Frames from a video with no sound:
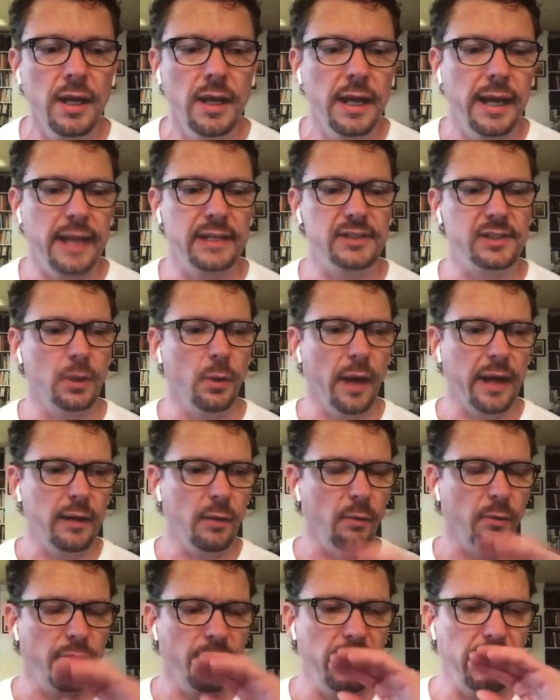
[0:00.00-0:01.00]
And so I
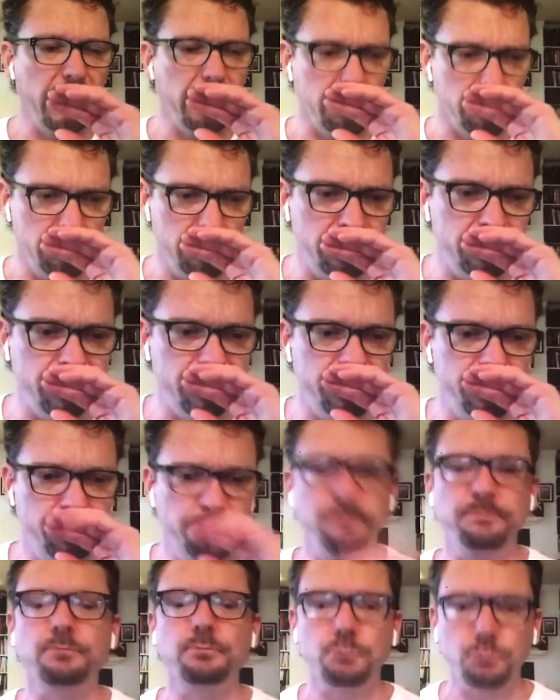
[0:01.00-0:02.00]
don't think
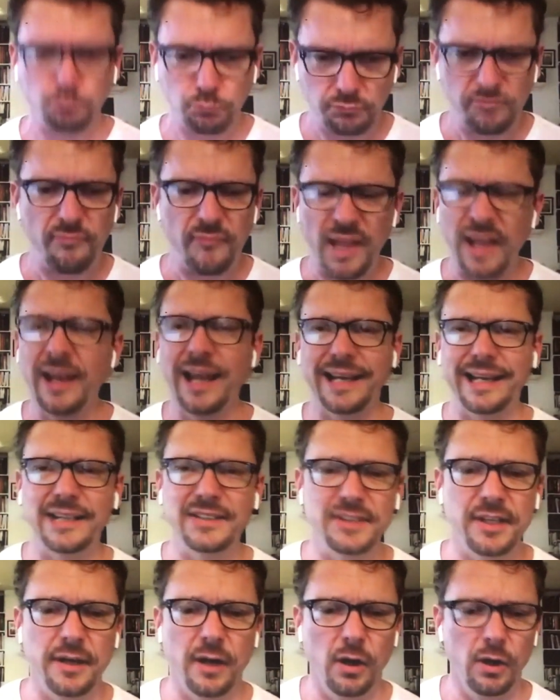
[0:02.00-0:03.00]
like I
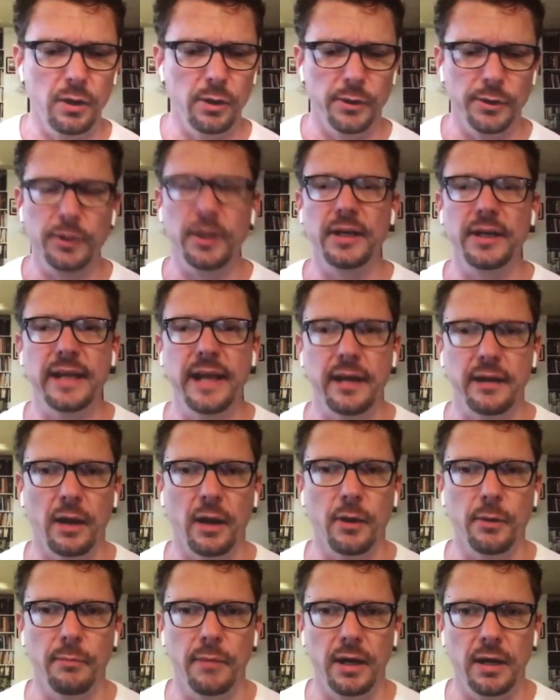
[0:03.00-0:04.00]
said earlier, you can
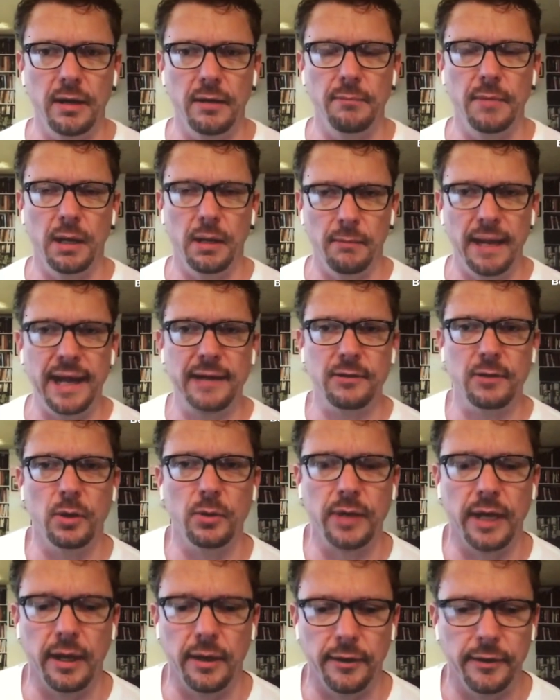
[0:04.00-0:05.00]
download a macro
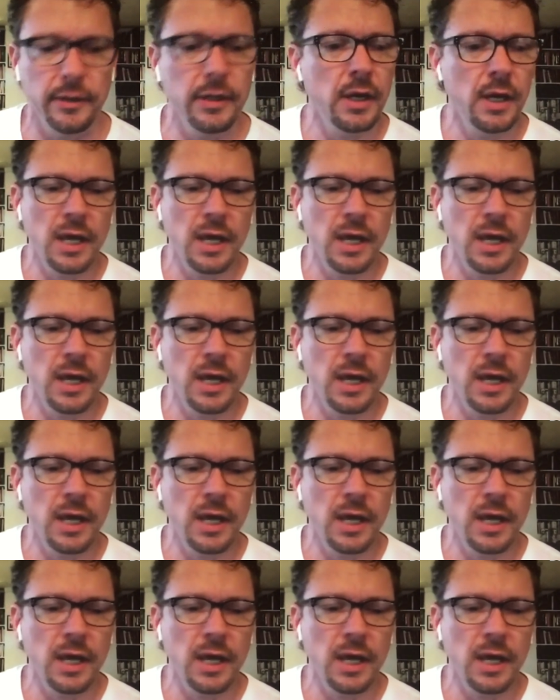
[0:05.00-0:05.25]
counter